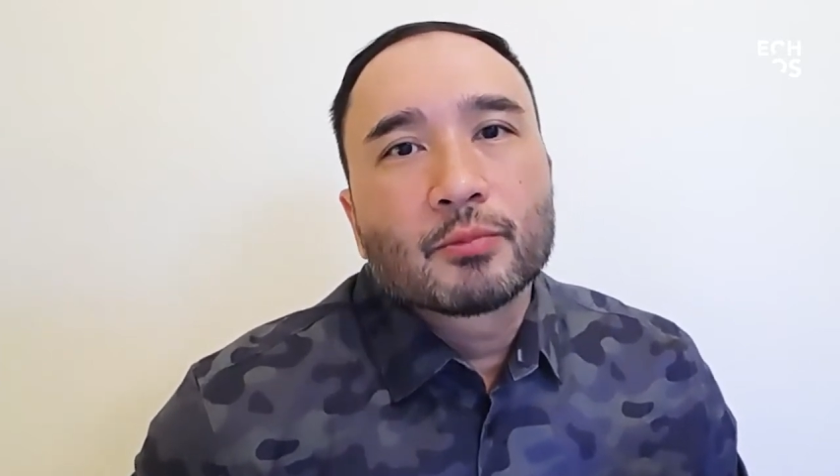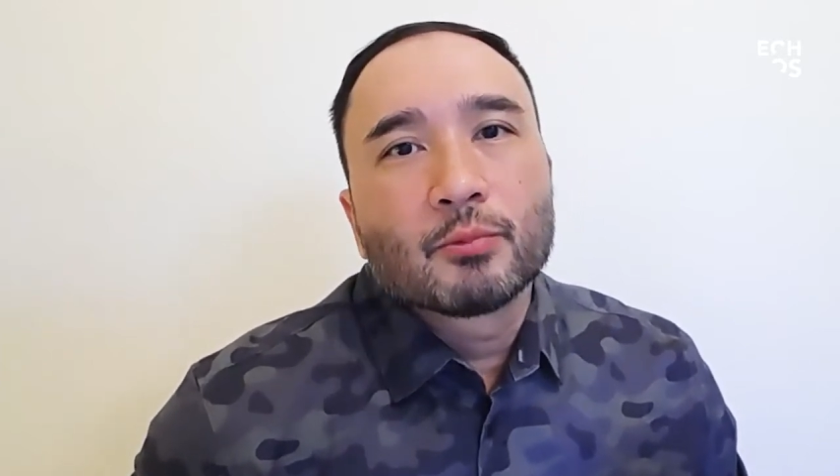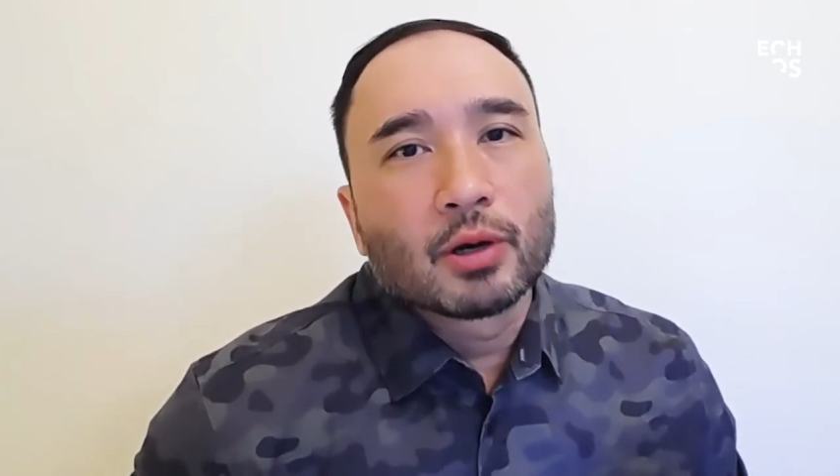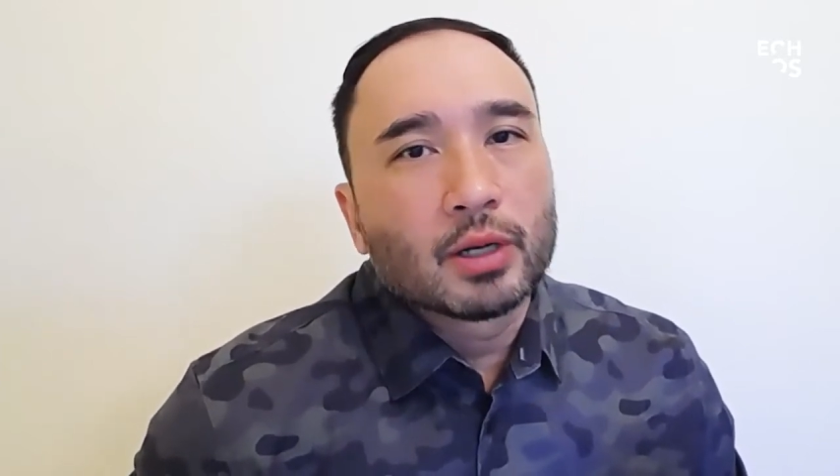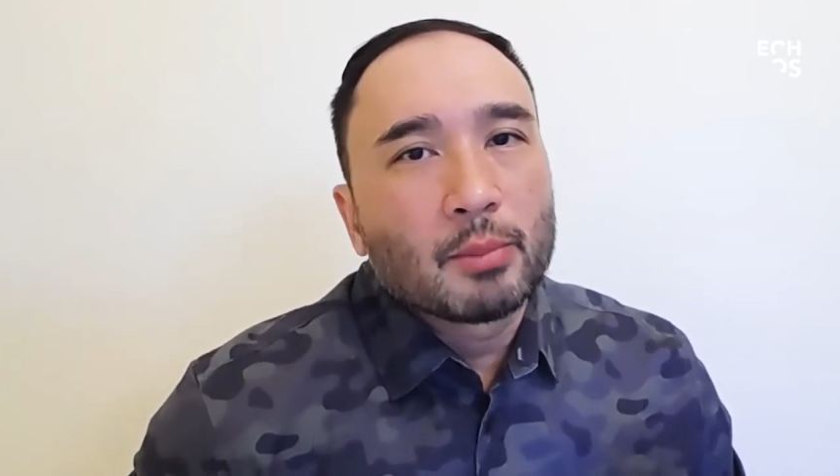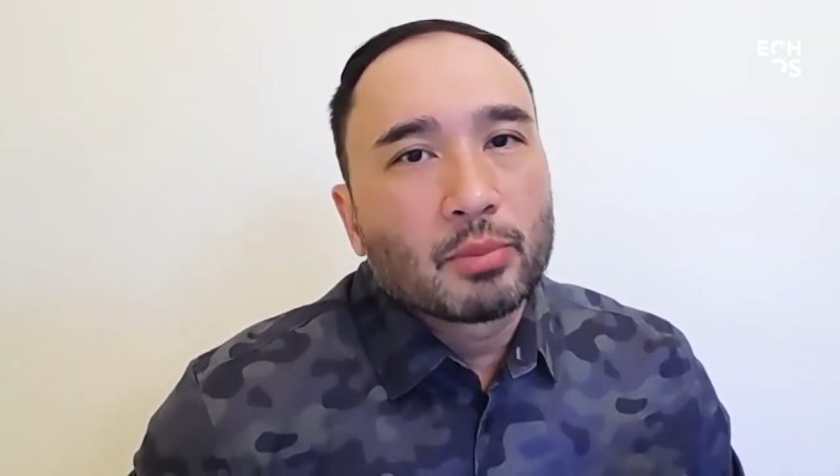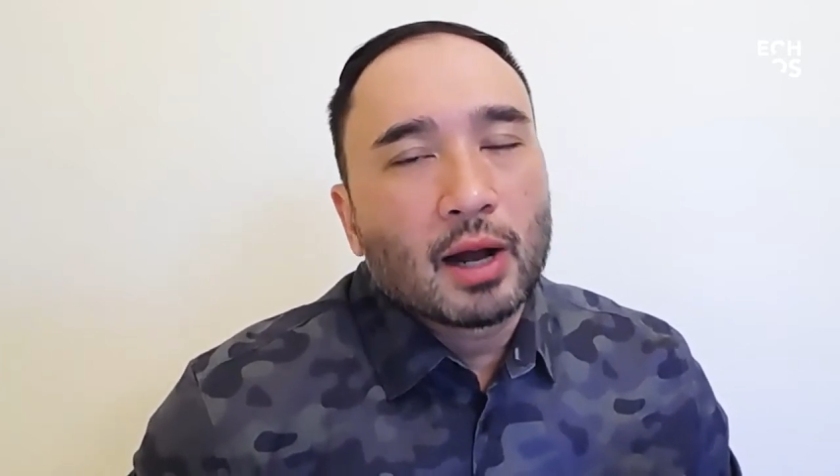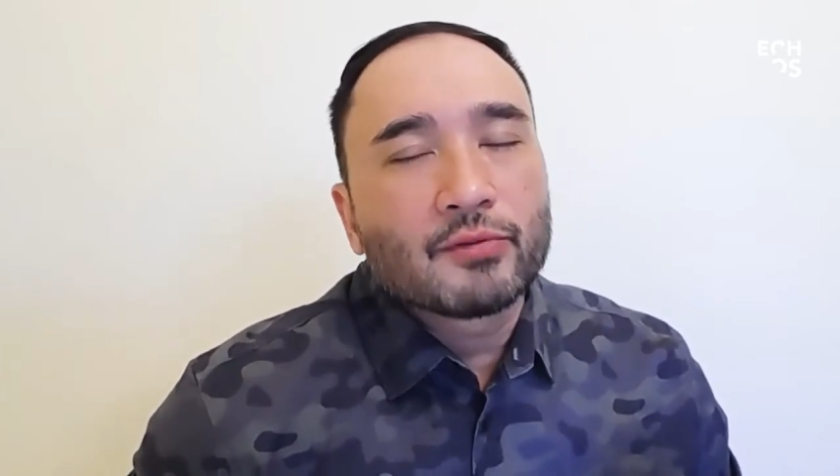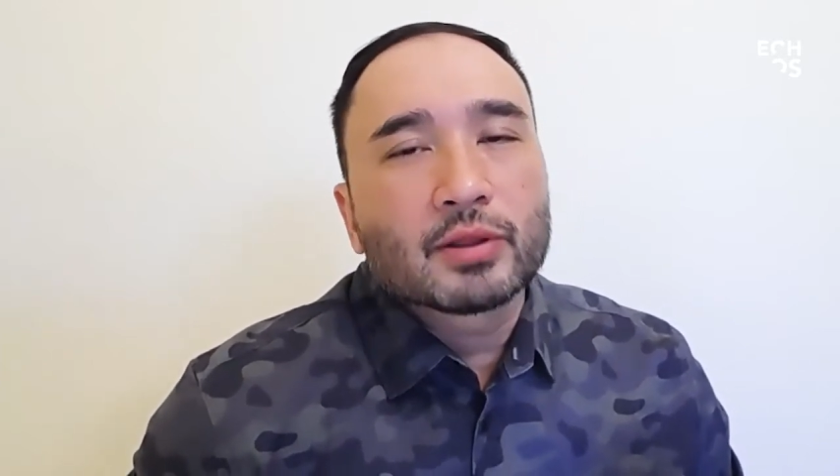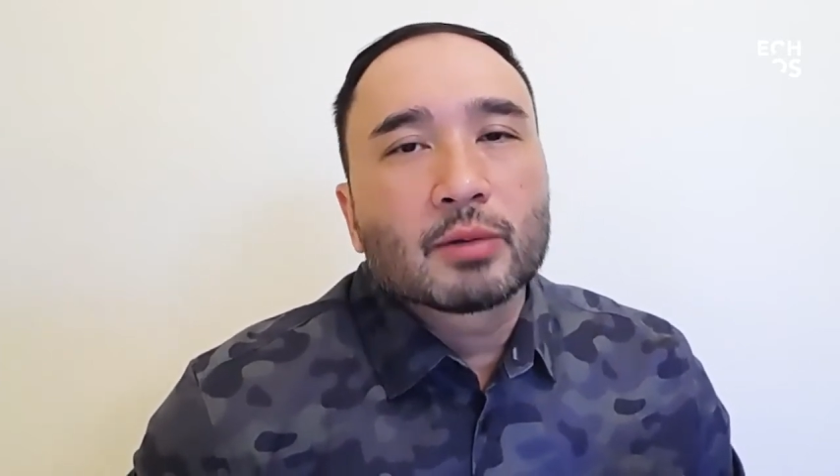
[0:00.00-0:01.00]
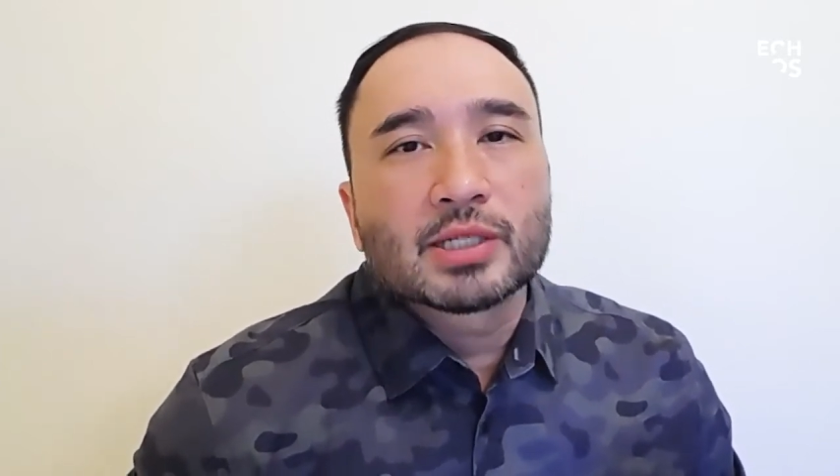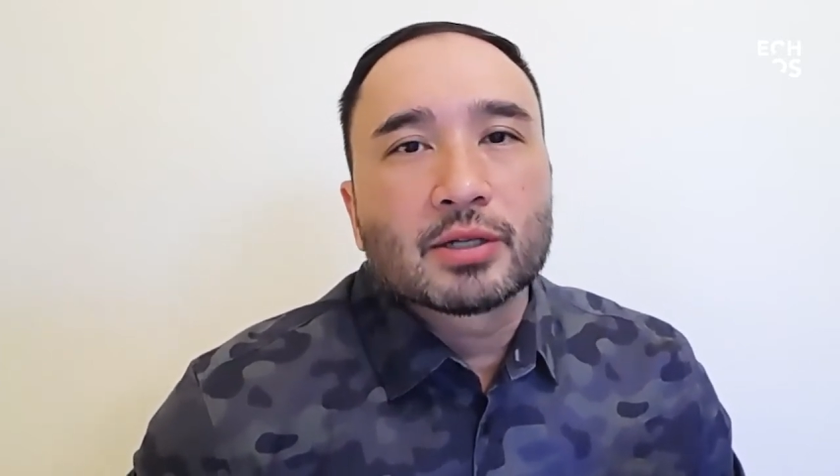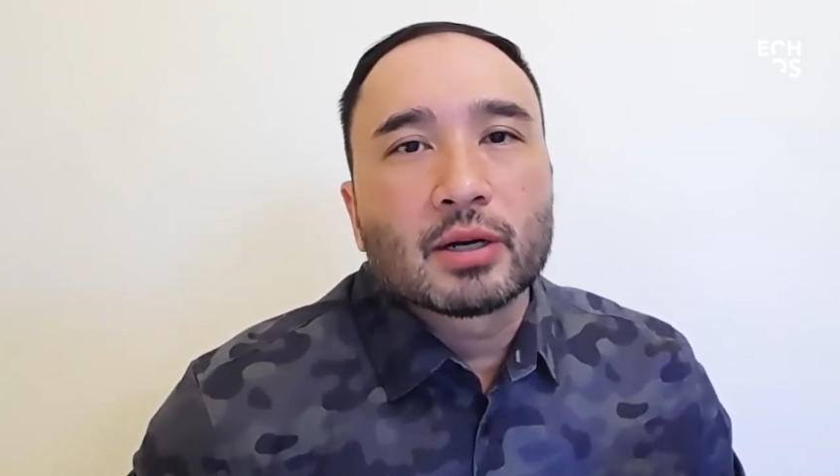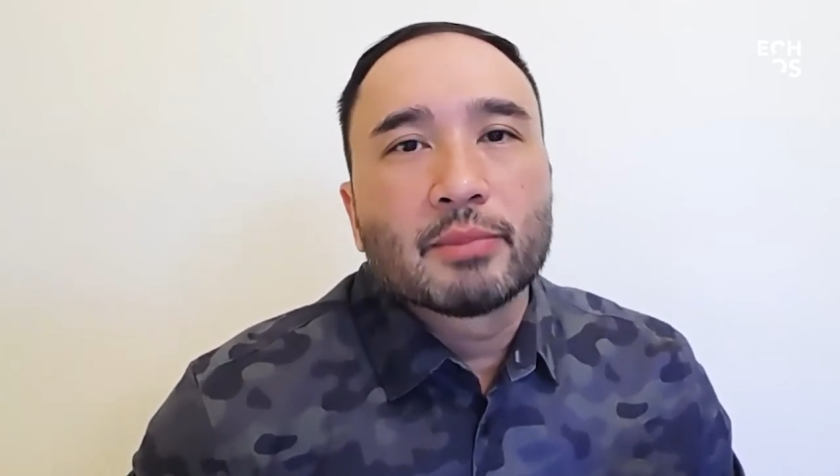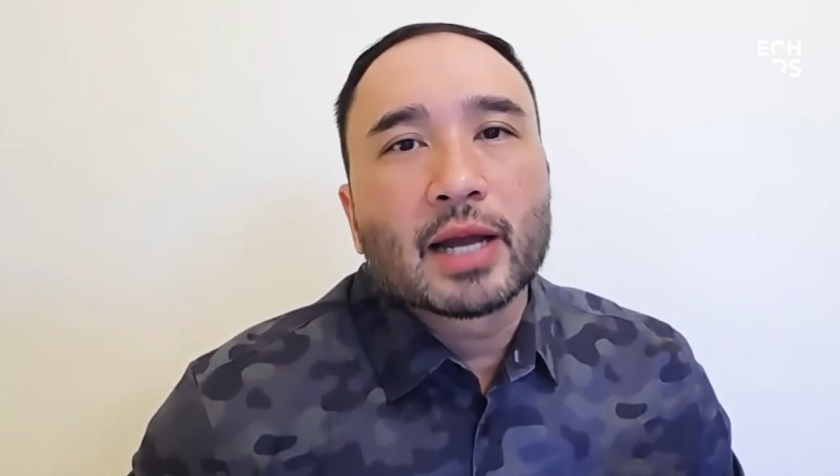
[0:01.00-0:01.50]
We're a nonprofit that we
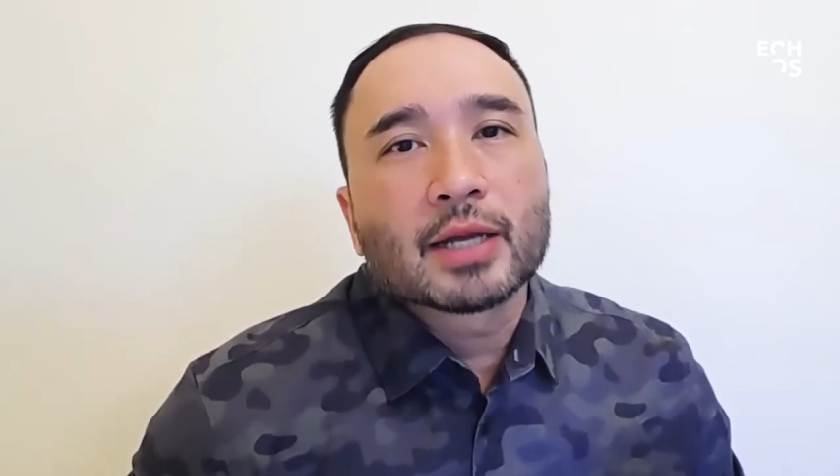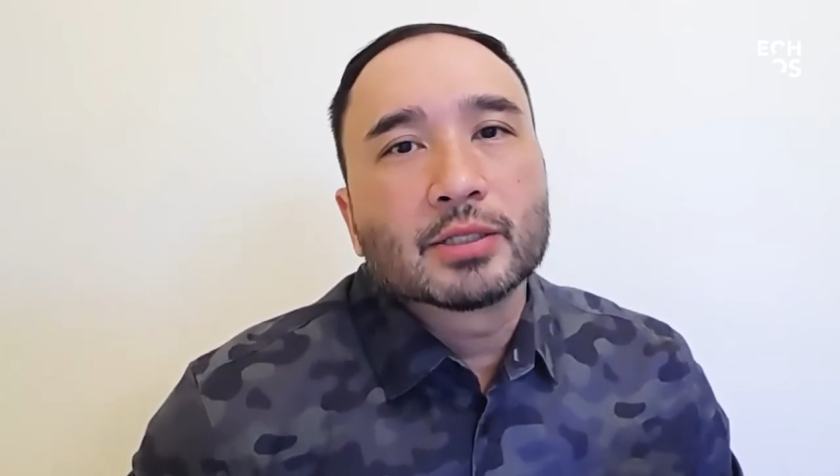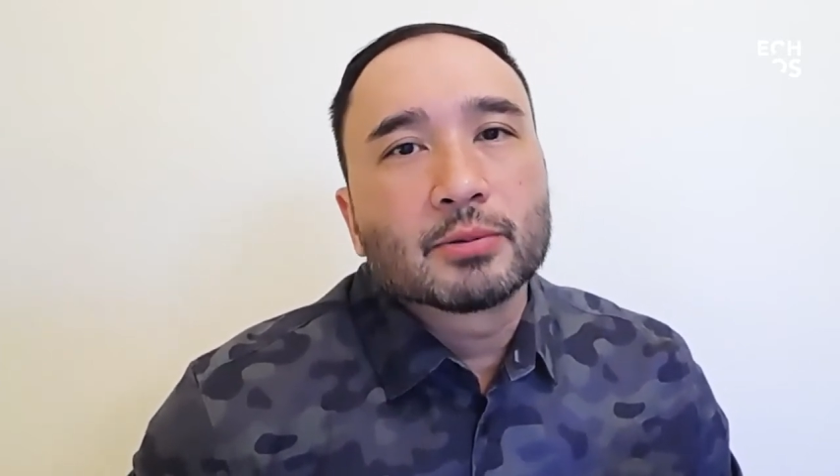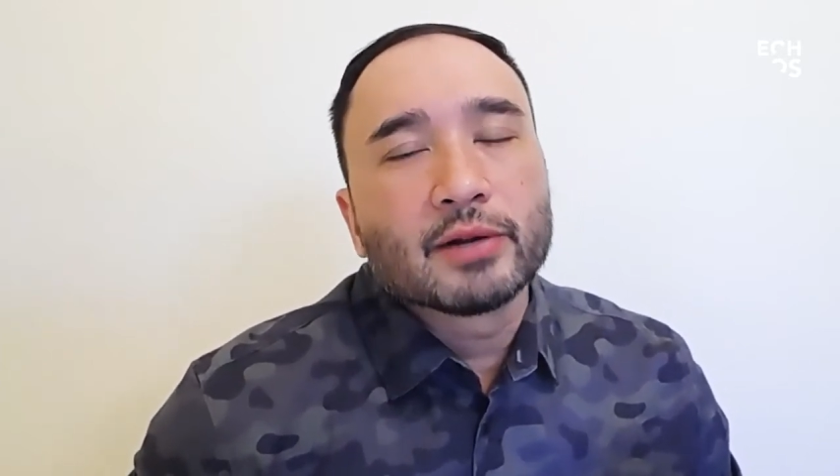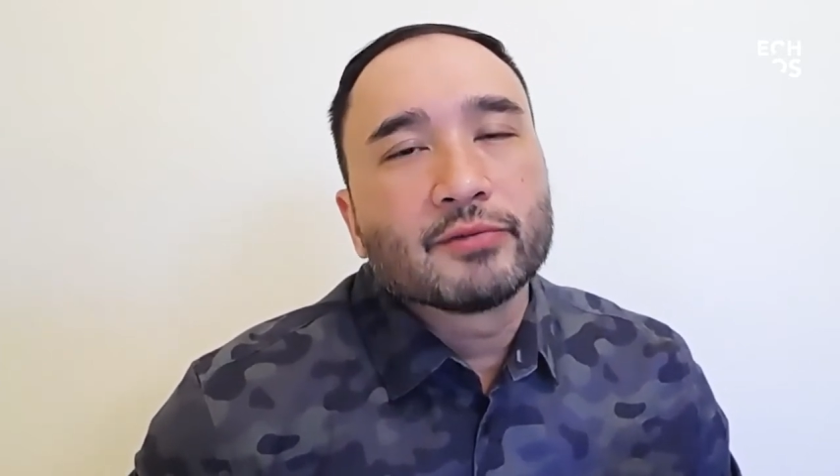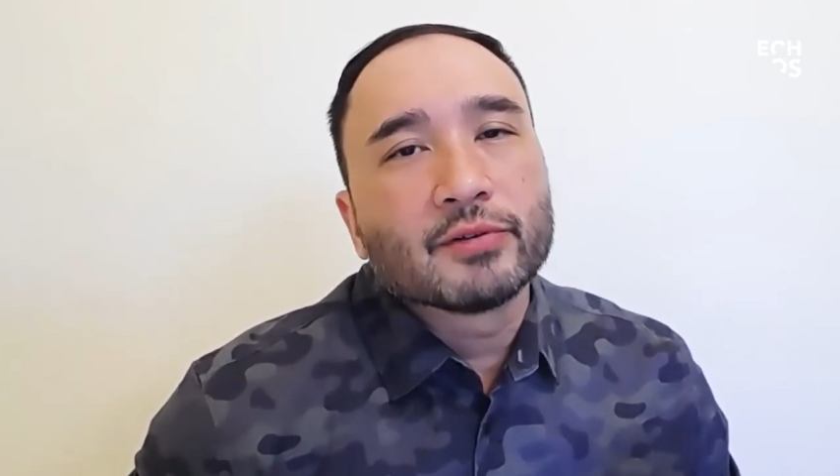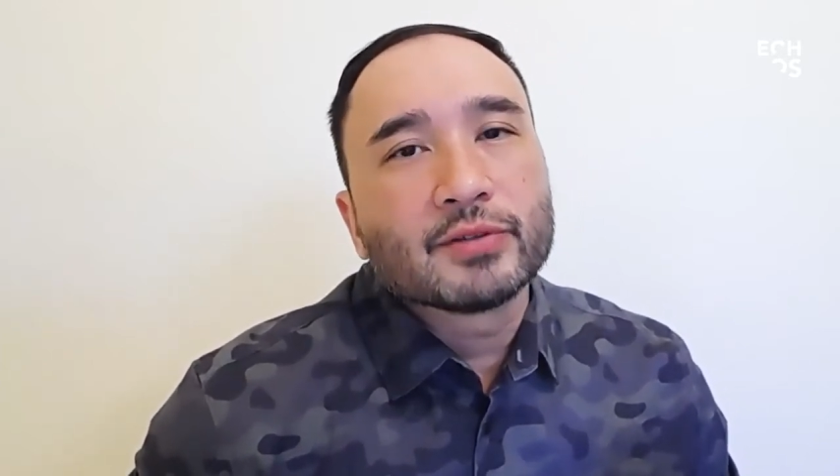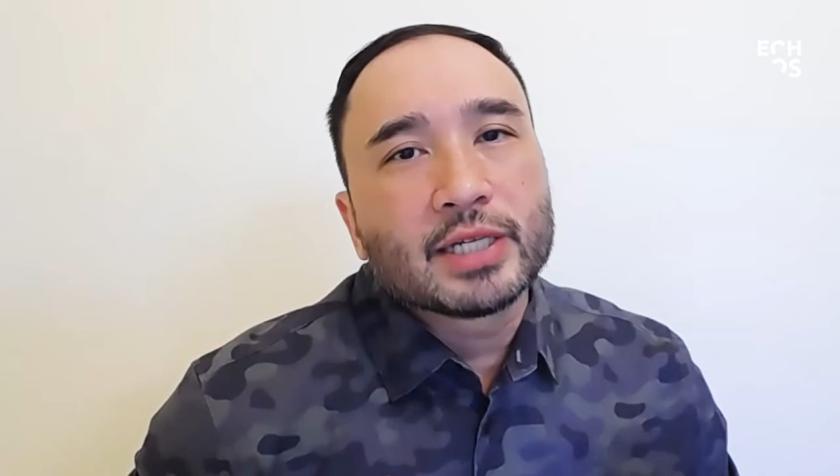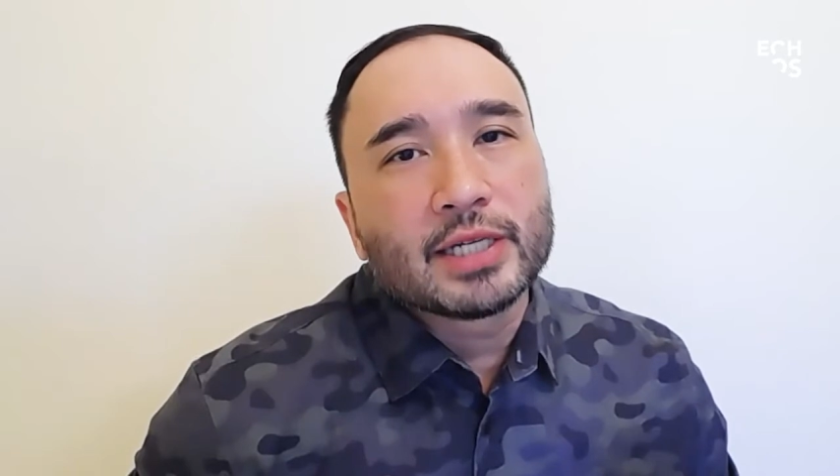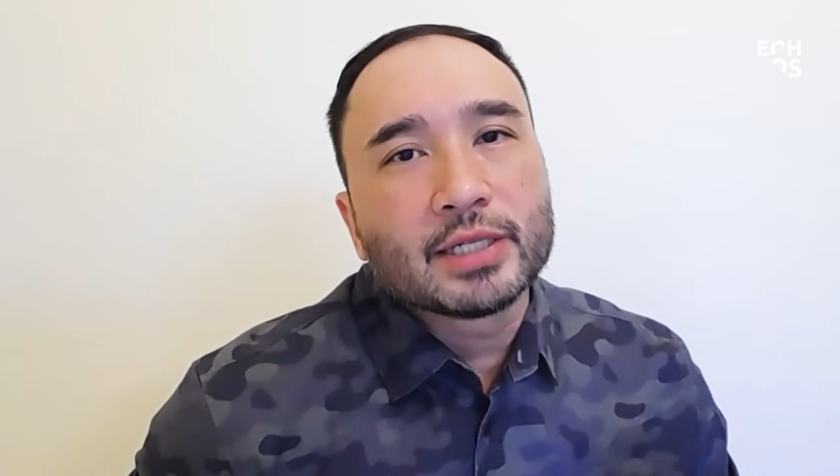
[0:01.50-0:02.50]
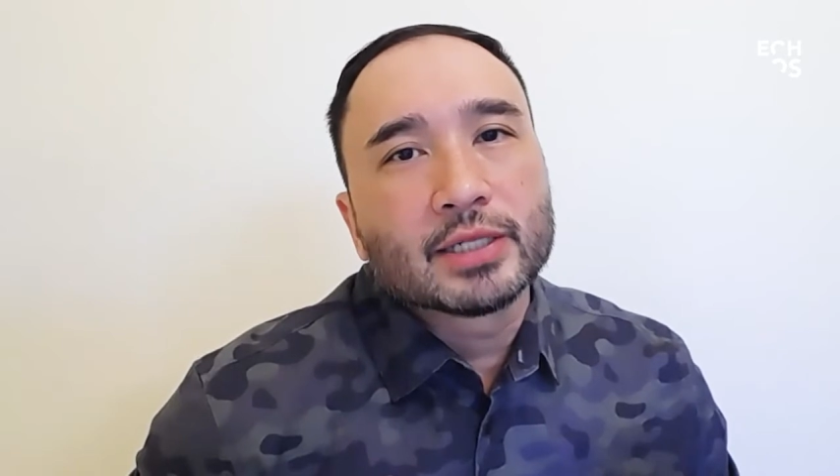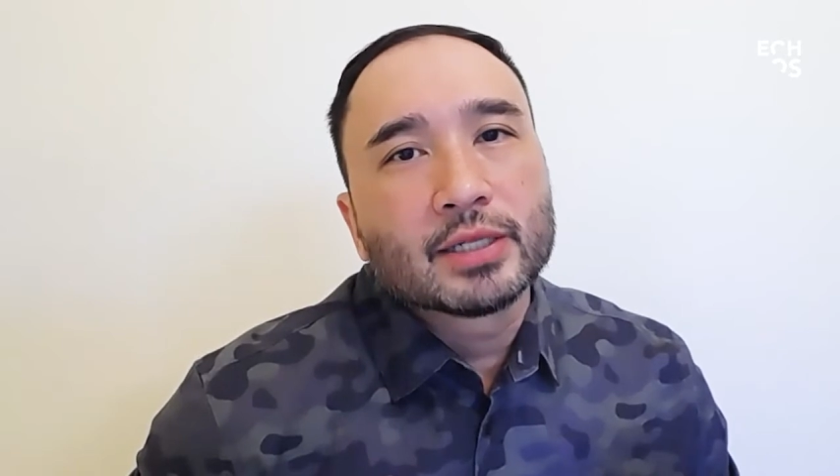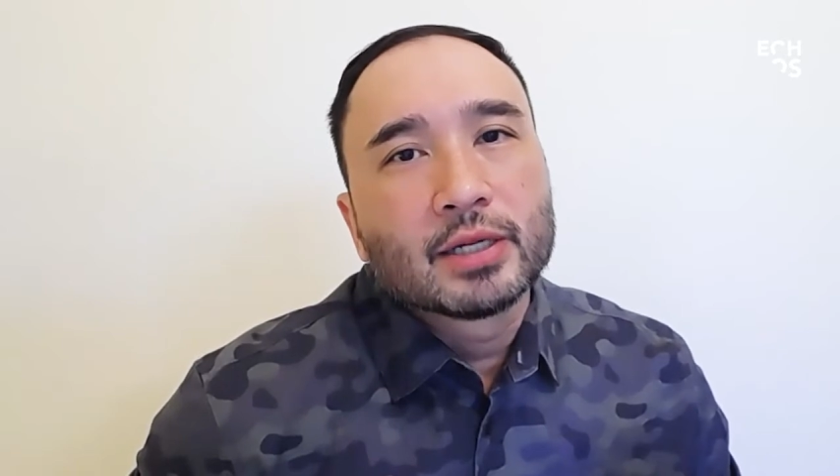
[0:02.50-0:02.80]
started back in 2015